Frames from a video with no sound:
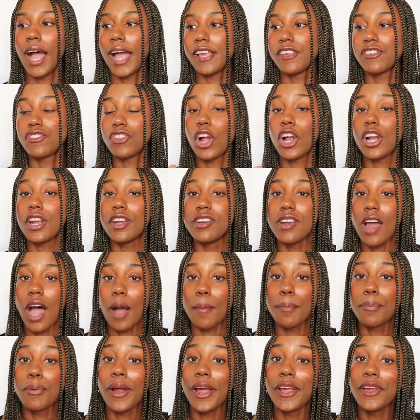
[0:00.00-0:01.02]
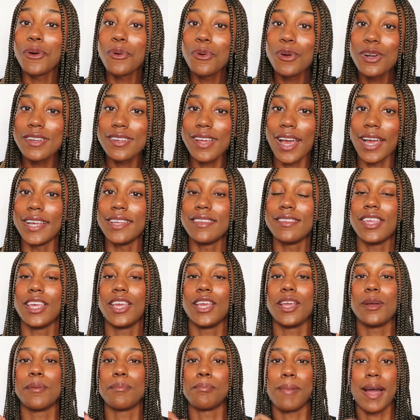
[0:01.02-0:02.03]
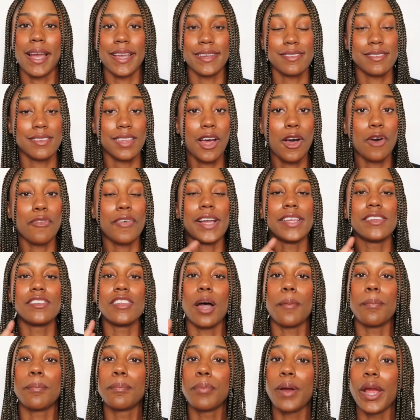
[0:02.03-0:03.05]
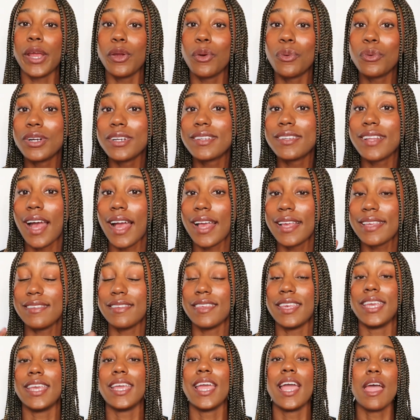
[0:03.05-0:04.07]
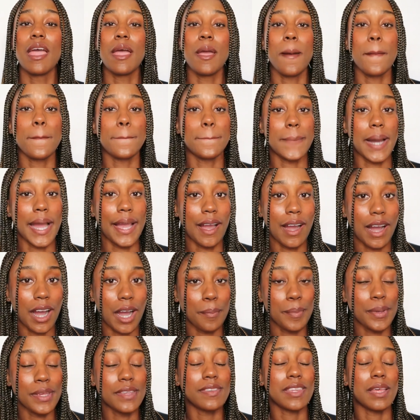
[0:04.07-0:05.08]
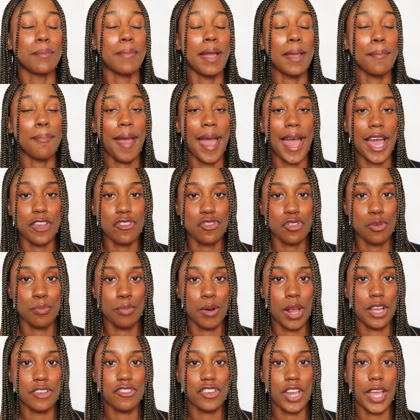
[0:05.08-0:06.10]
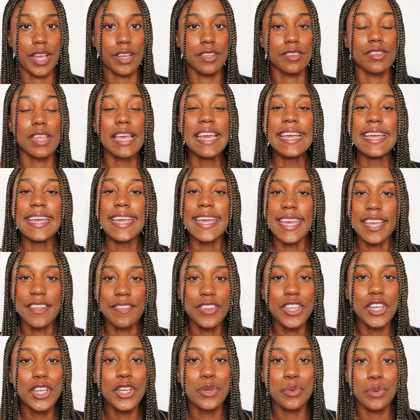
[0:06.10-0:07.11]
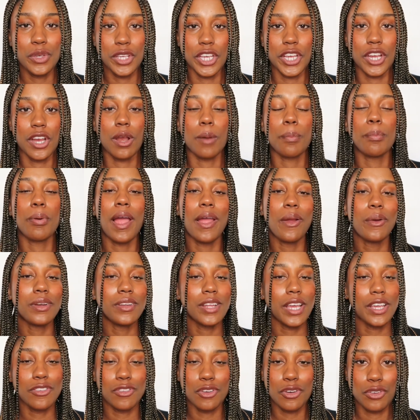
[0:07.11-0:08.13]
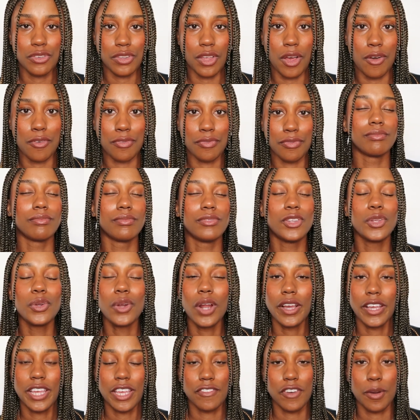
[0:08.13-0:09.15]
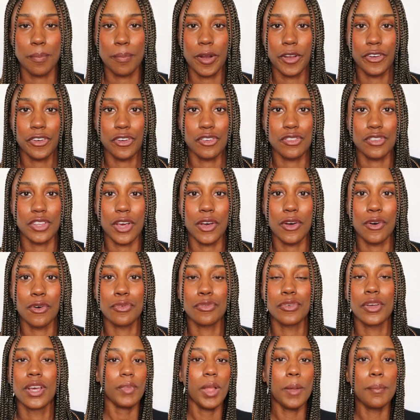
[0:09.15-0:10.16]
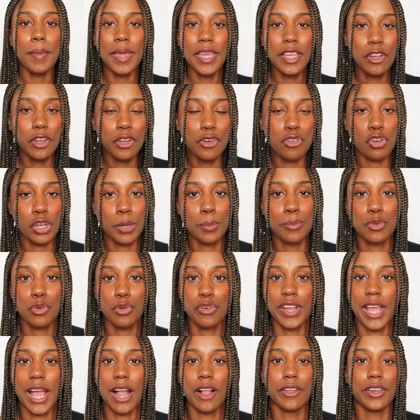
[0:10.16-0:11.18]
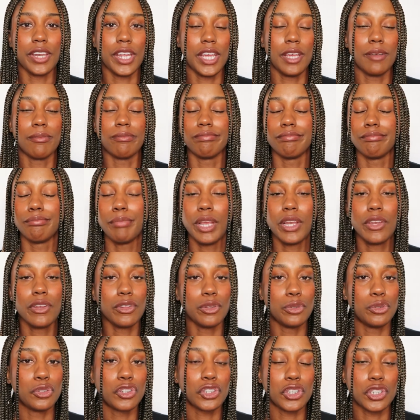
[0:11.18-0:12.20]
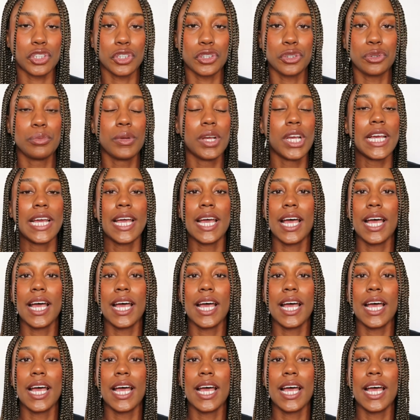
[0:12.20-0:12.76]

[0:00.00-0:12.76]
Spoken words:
I start not prioritizing myself. I stop prioritizing my hobbies and my passion projects. In the new year, prioritize yourself. Do not give up on yourself. Make your dreams a reality. Be delusional.